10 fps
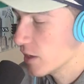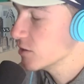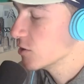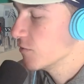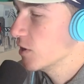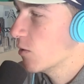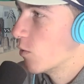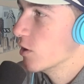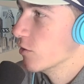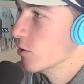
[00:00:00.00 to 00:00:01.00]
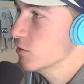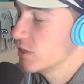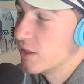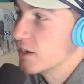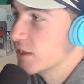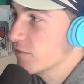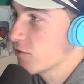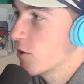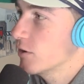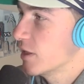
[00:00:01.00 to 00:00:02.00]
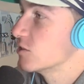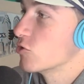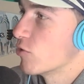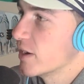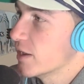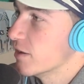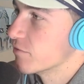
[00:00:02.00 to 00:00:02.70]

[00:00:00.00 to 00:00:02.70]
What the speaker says: So if you get one of those and then a gift card, that's a great gift.